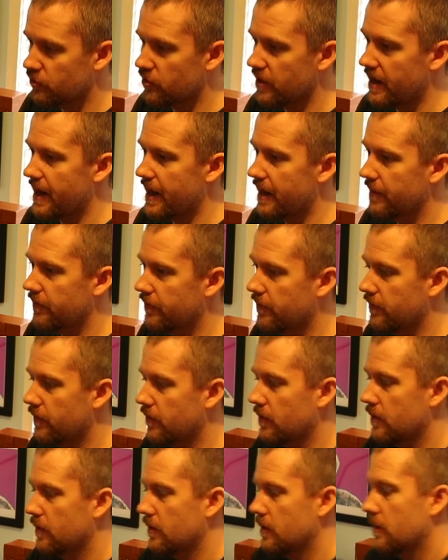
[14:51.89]
drive
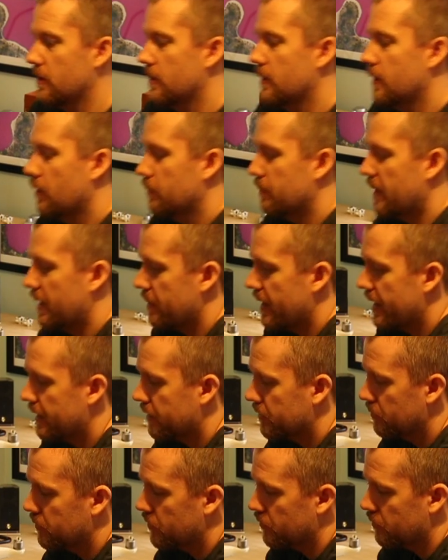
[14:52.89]
on my main
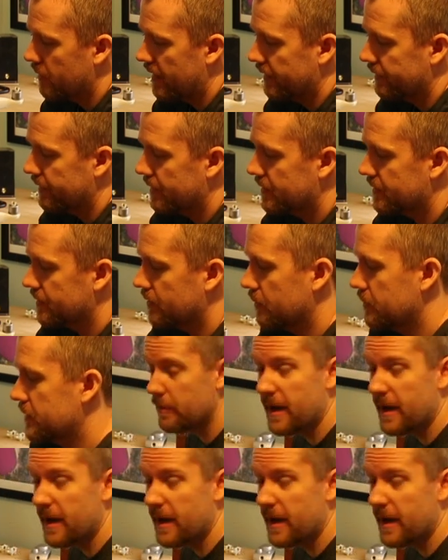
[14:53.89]
computer, my desktop.